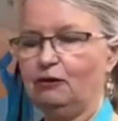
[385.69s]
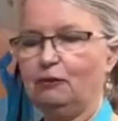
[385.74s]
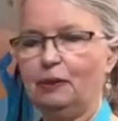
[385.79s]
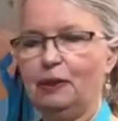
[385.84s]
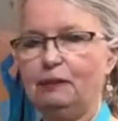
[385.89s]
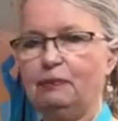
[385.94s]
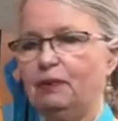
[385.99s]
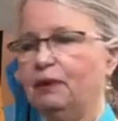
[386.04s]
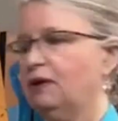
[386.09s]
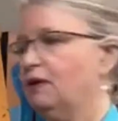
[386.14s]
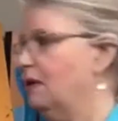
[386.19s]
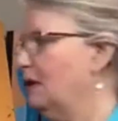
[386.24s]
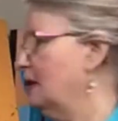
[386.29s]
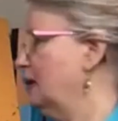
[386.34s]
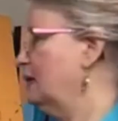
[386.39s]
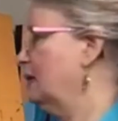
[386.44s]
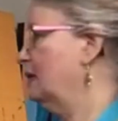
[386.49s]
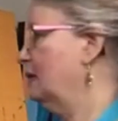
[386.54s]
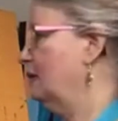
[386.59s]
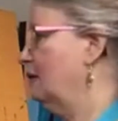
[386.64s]
paper
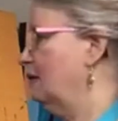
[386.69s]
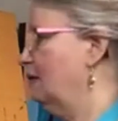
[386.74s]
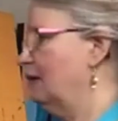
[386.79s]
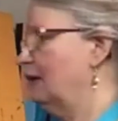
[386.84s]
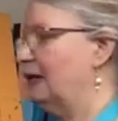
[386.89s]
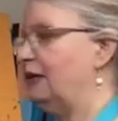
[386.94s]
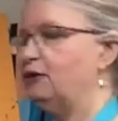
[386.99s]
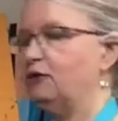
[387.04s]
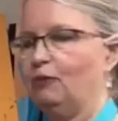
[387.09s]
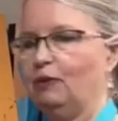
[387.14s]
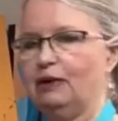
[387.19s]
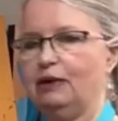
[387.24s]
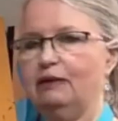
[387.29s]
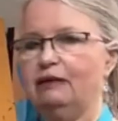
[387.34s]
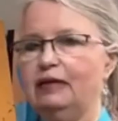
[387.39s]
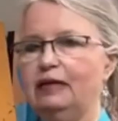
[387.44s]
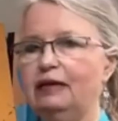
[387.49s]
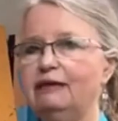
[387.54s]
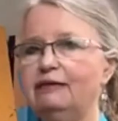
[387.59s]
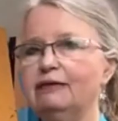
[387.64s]
on each one of
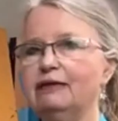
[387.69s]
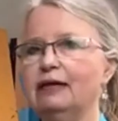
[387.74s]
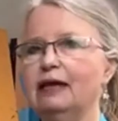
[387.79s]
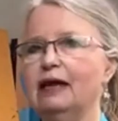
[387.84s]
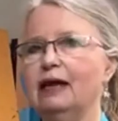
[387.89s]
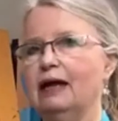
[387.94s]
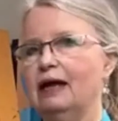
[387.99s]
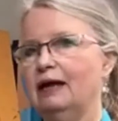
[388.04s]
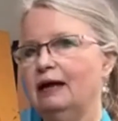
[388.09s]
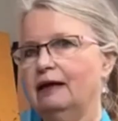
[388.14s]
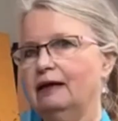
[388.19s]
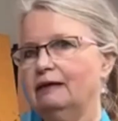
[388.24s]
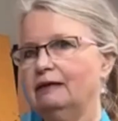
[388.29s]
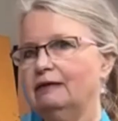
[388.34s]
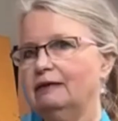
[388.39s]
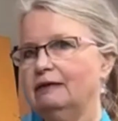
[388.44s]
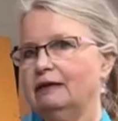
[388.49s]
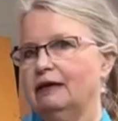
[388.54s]
these, and